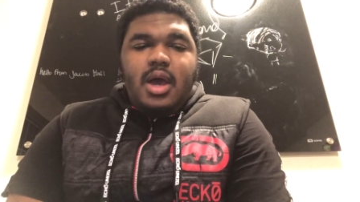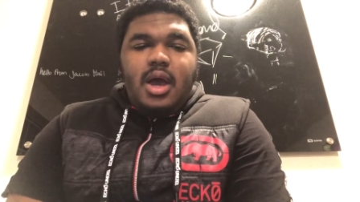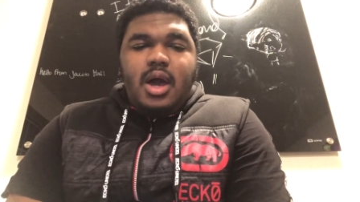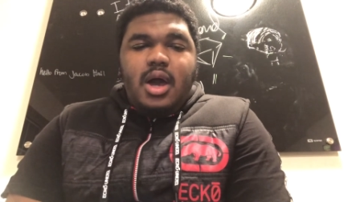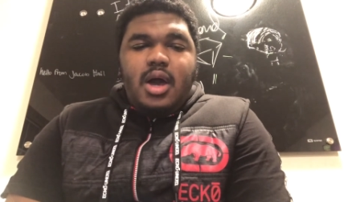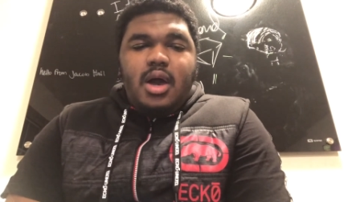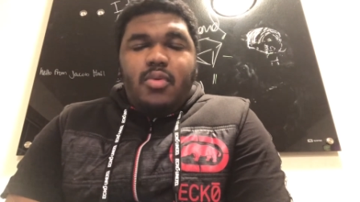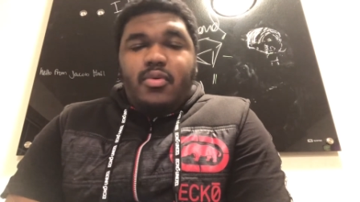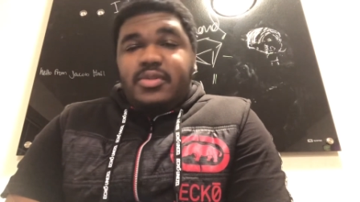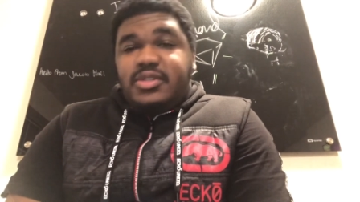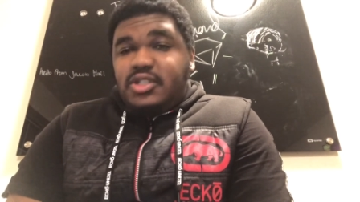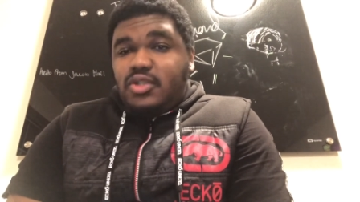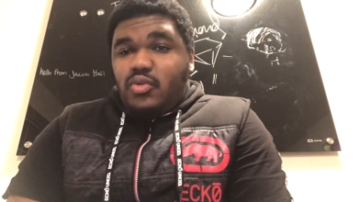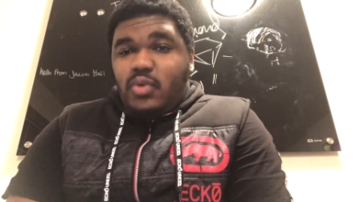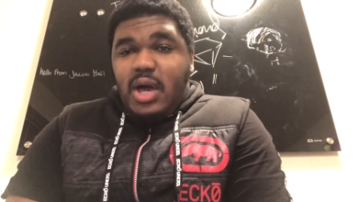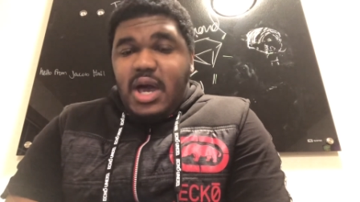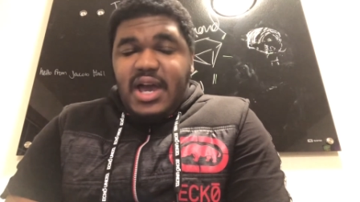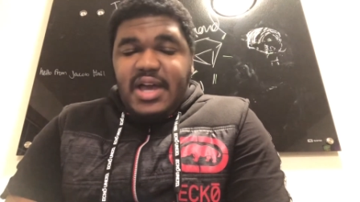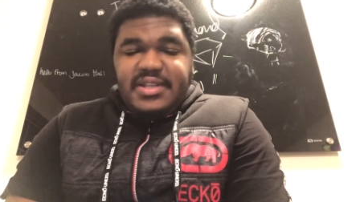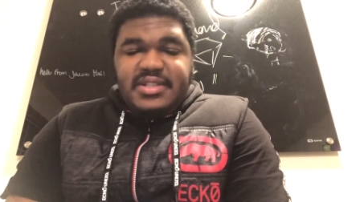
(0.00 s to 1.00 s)
uh, with two
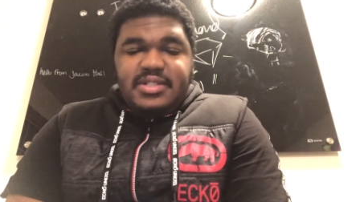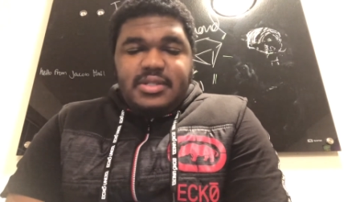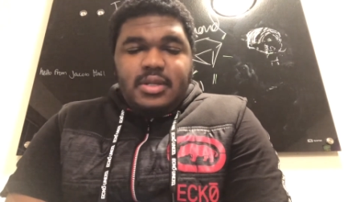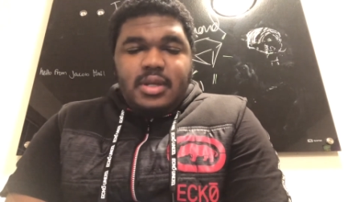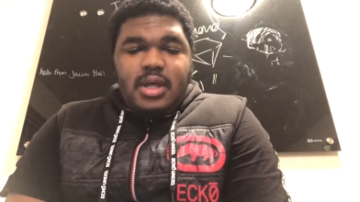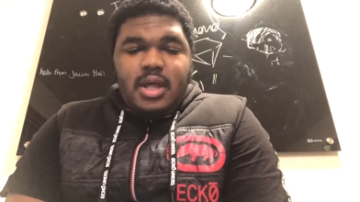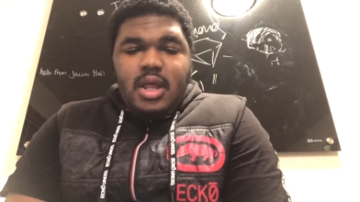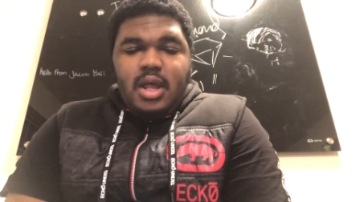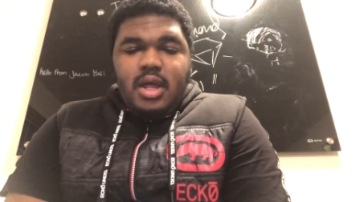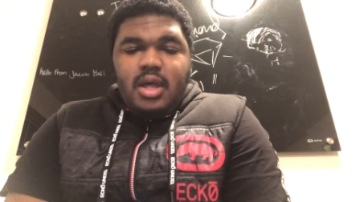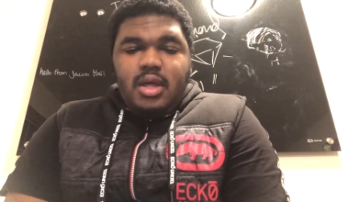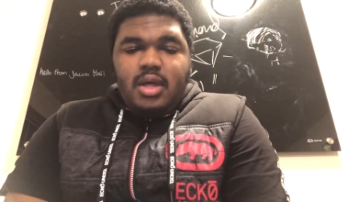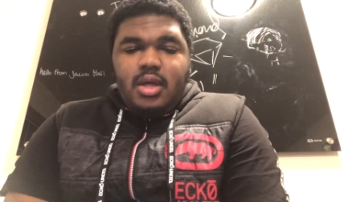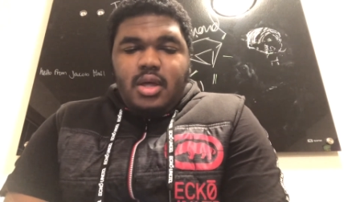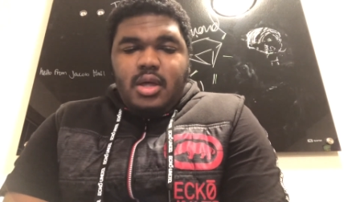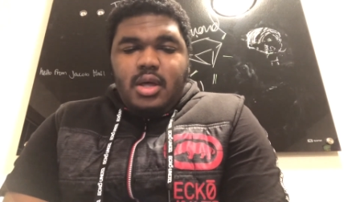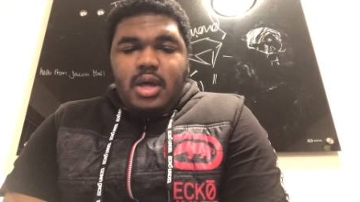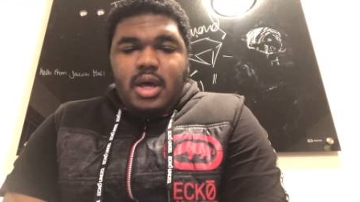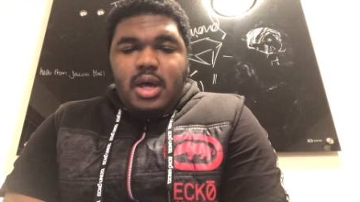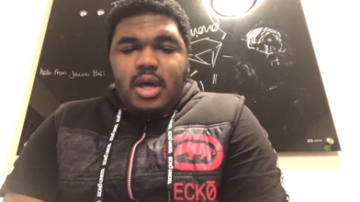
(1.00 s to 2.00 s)
Y's.
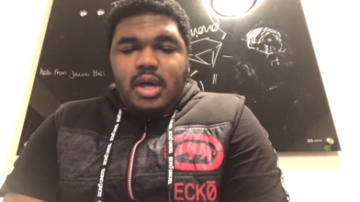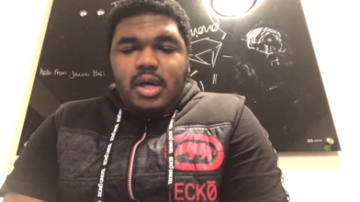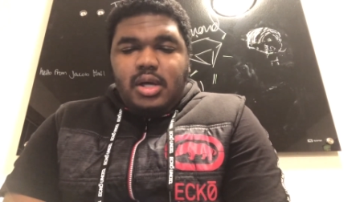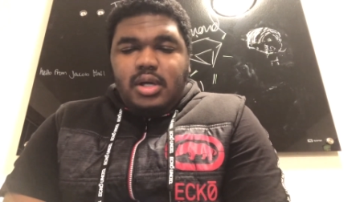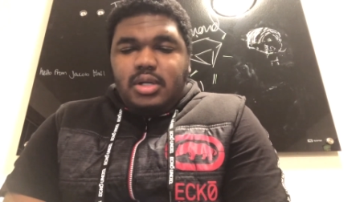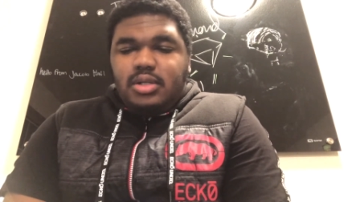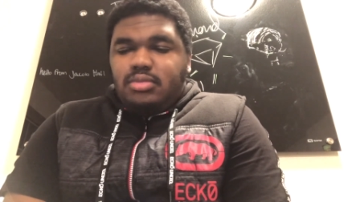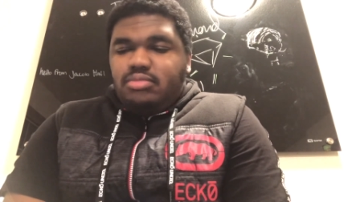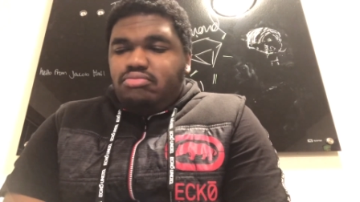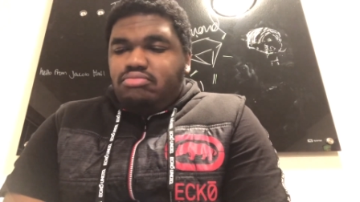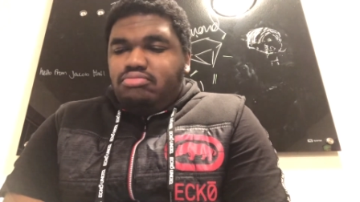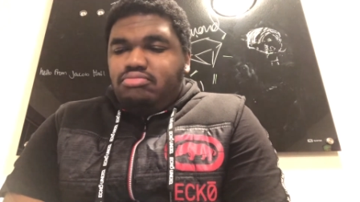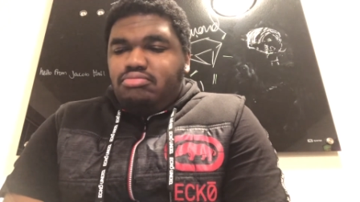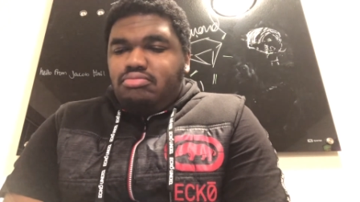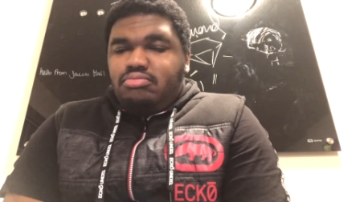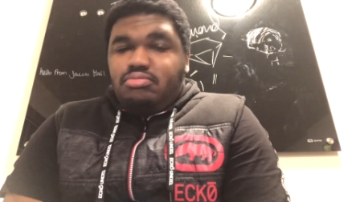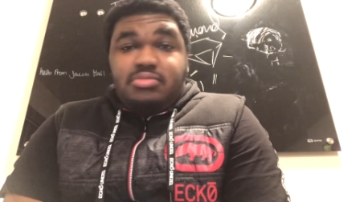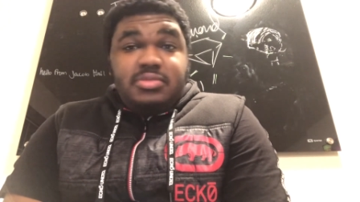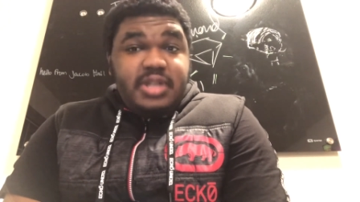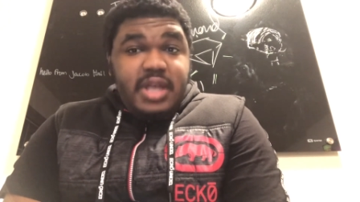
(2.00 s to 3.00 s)
Uh,
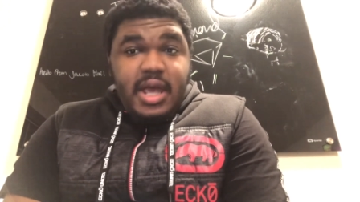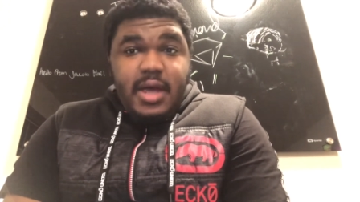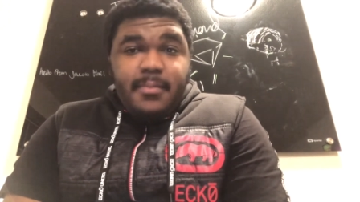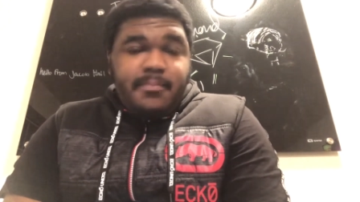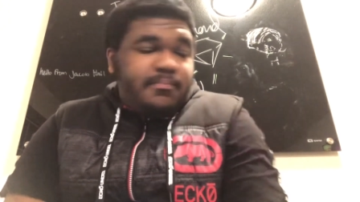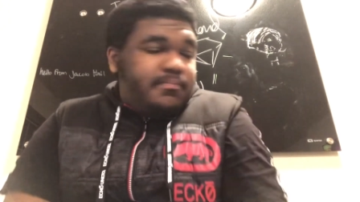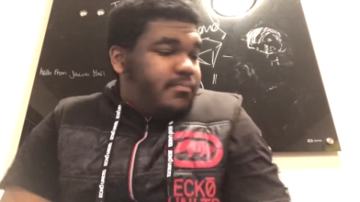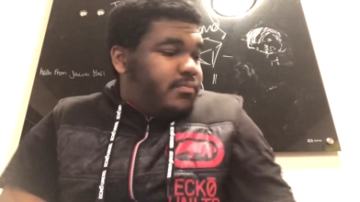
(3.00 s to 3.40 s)
yeah.